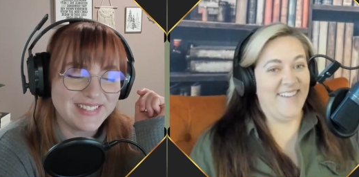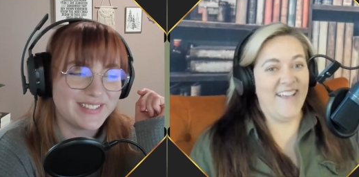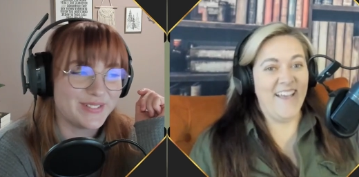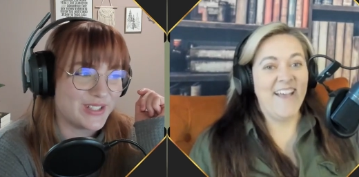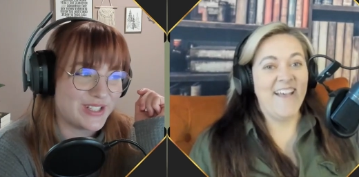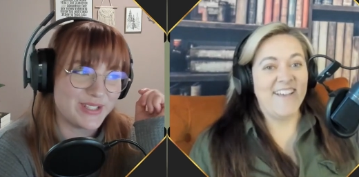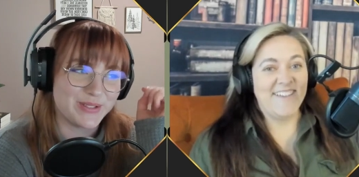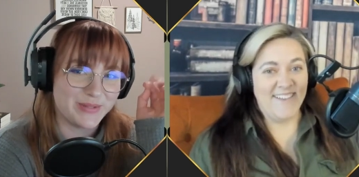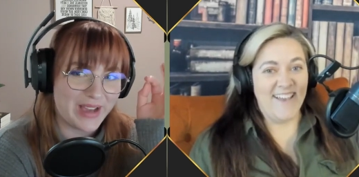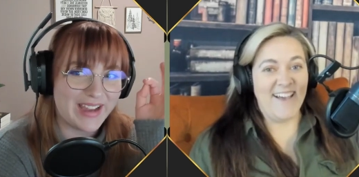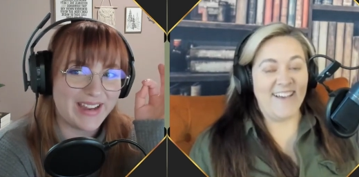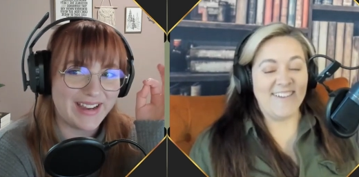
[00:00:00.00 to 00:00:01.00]
Speaker 1: Which is
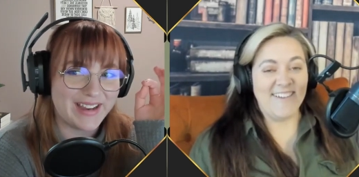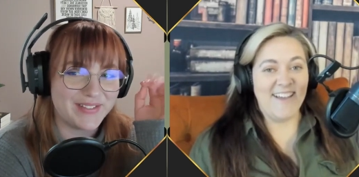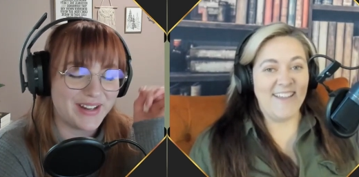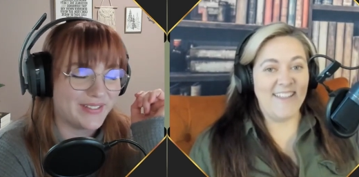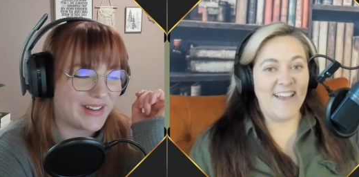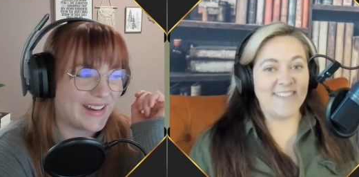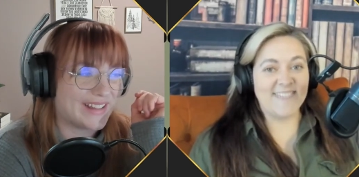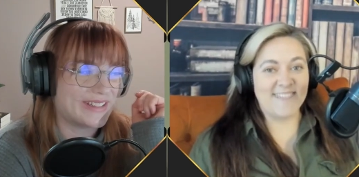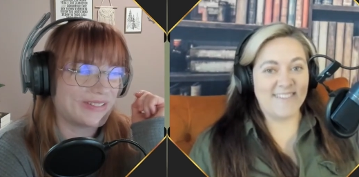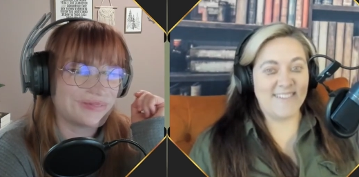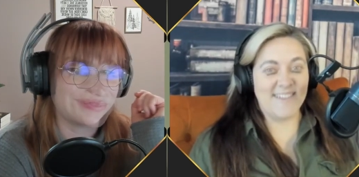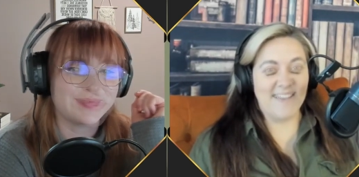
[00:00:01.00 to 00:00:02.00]
why I have not
Speaker 2: and read that, it.
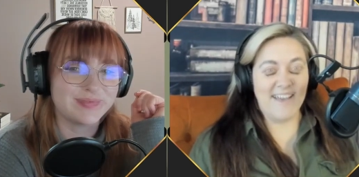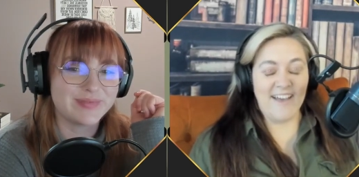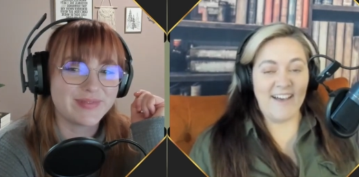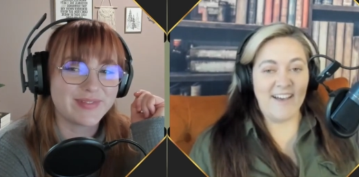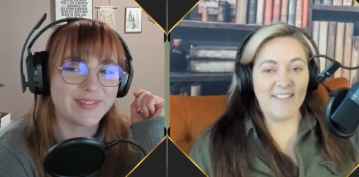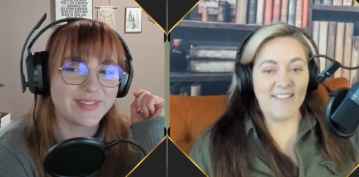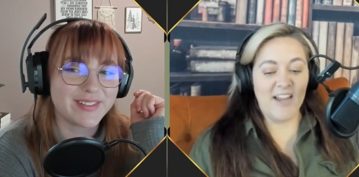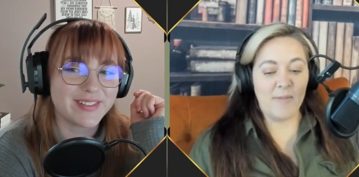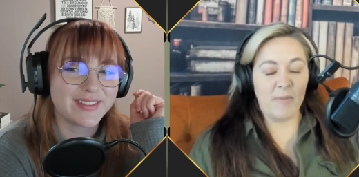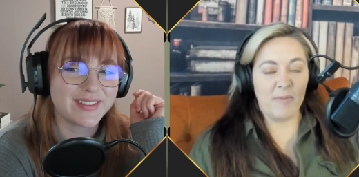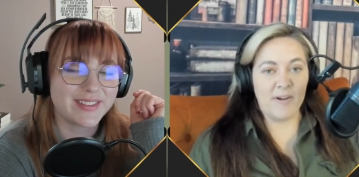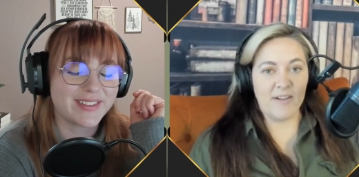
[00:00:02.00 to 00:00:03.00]
Yeah, a lot of
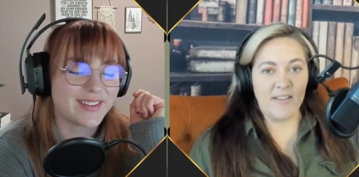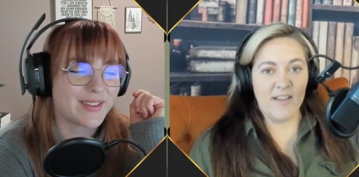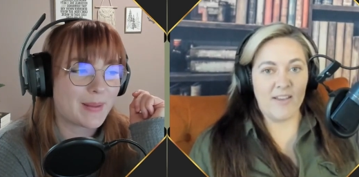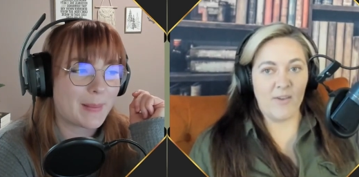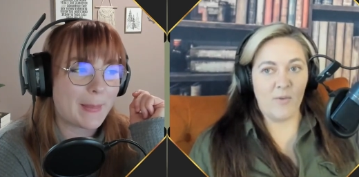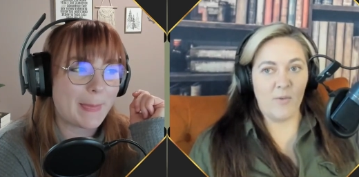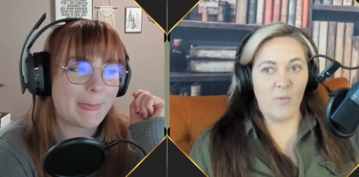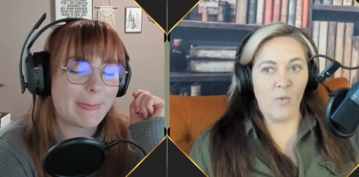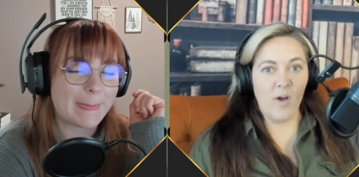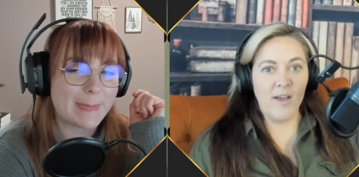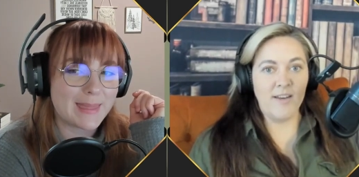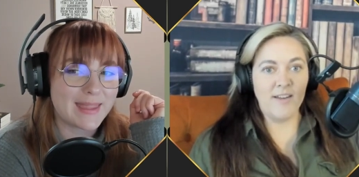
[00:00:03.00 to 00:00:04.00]
people are like,
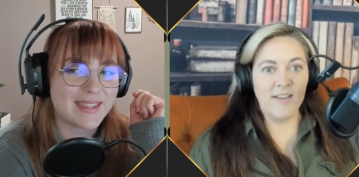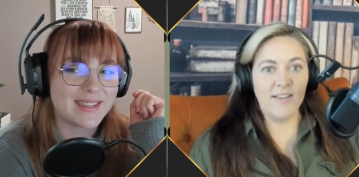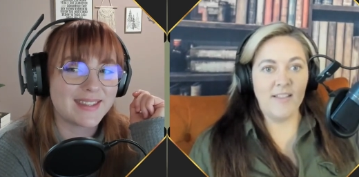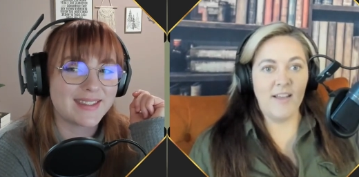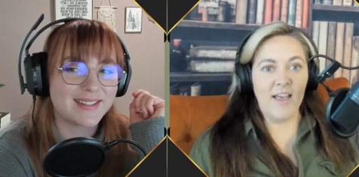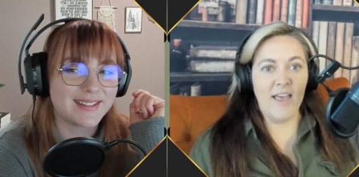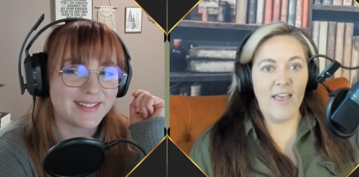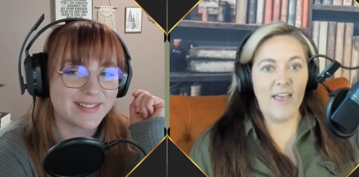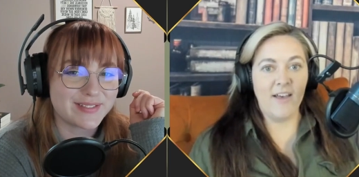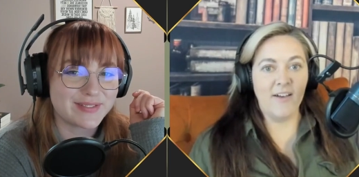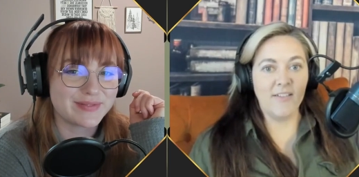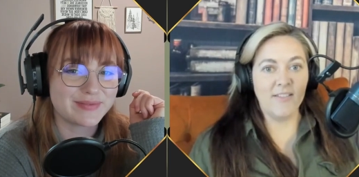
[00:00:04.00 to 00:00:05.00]
what in the
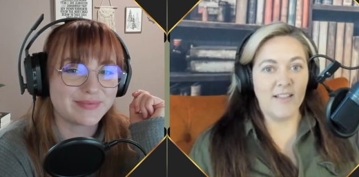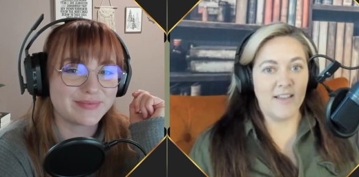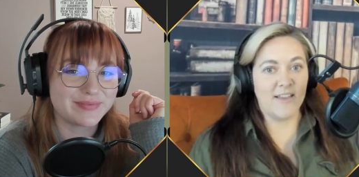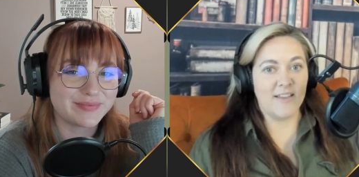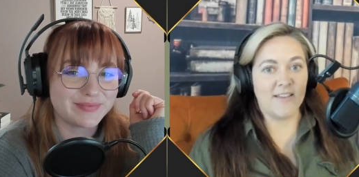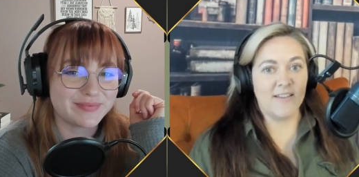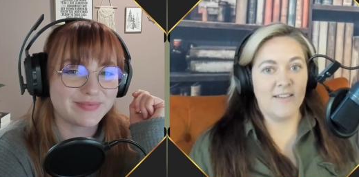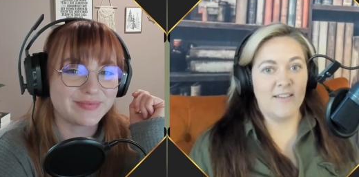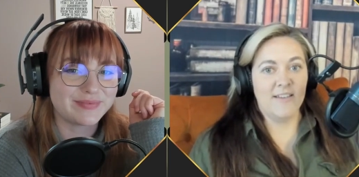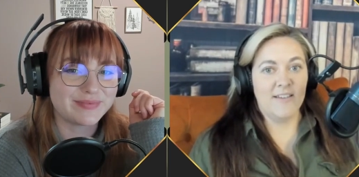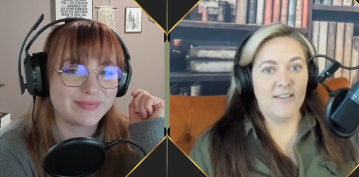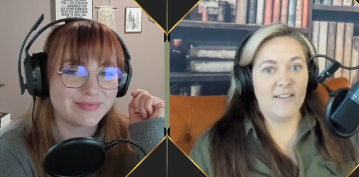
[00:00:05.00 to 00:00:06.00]
hell? Like,
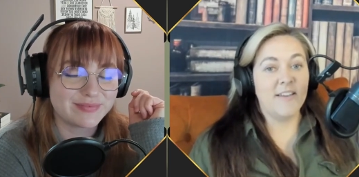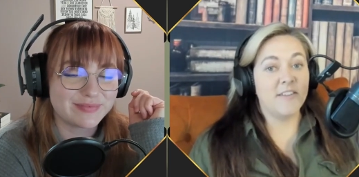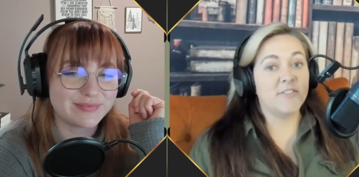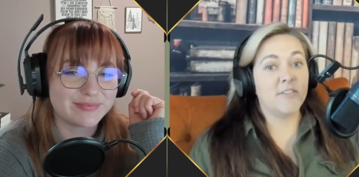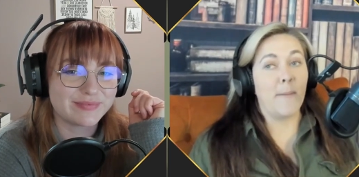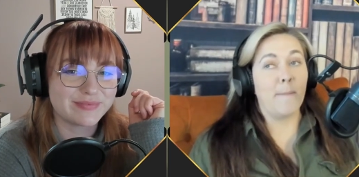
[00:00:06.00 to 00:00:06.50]
Speaker 1: it's